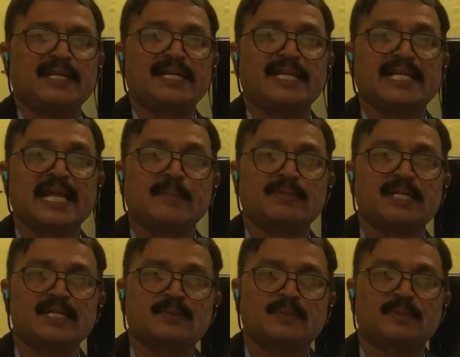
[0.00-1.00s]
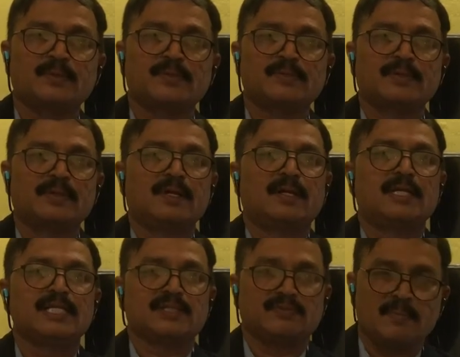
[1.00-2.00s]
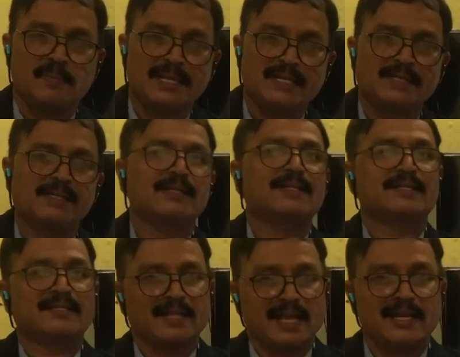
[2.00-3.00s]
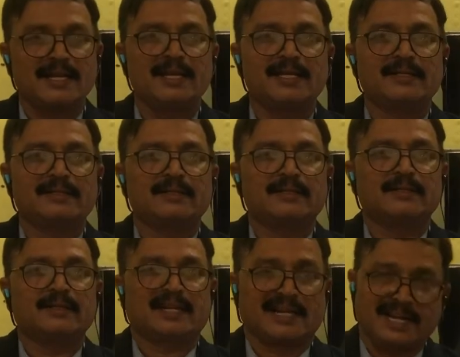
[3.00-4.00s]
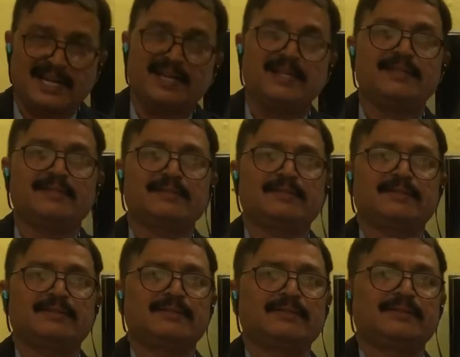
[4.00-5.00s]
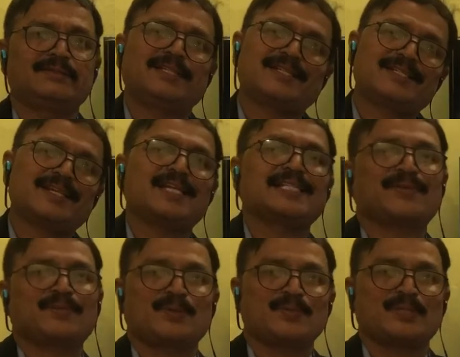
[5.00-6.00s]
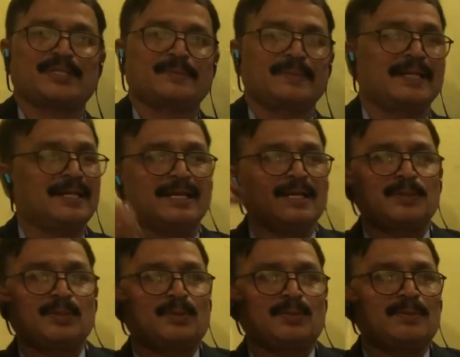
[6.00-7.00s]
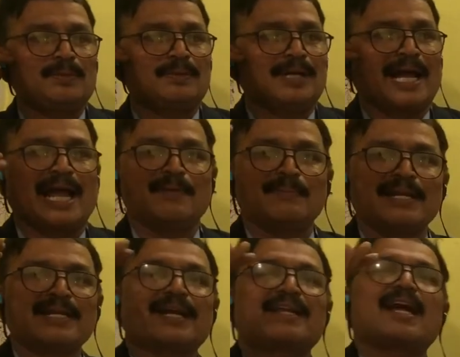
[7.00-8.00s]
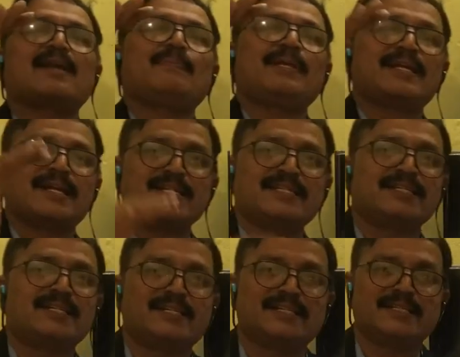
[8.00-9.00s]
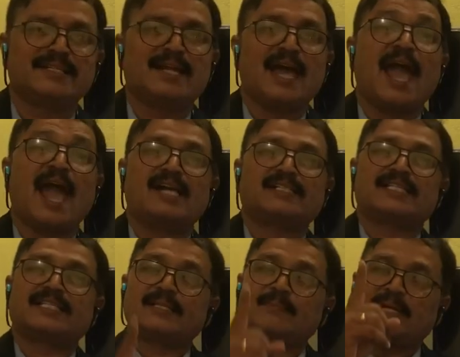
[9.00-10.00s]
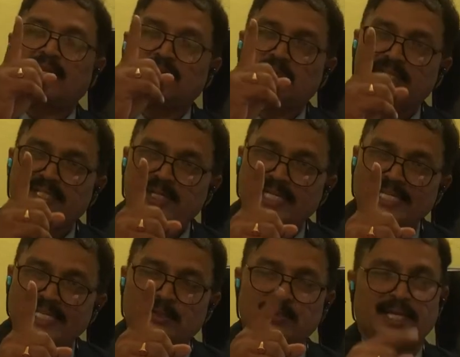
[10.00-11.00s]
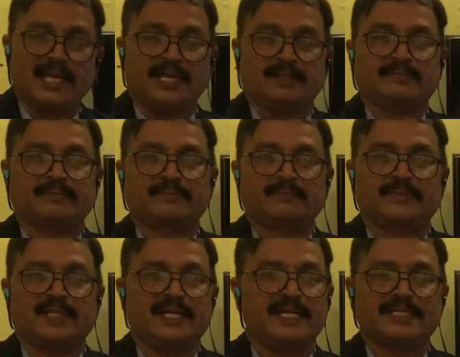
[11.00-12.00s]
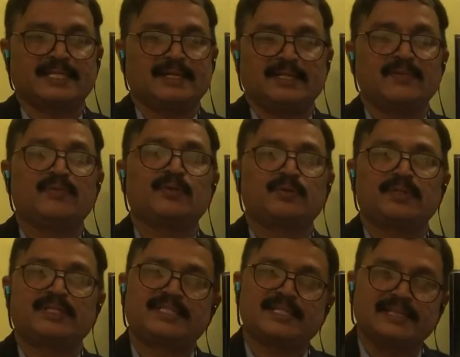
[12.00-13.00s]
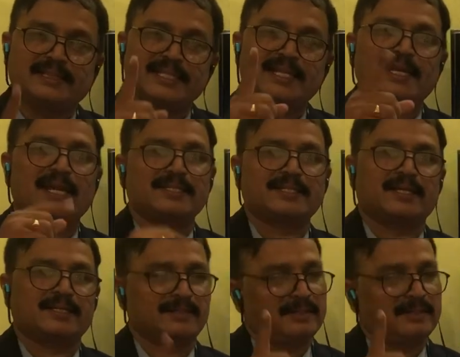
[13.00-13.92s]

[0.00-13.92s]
in games and sports, swimming, cycling, running. There is a chance of rupture. So hymen cannot be considered as a symbol of virginity today. It's if you still think like that,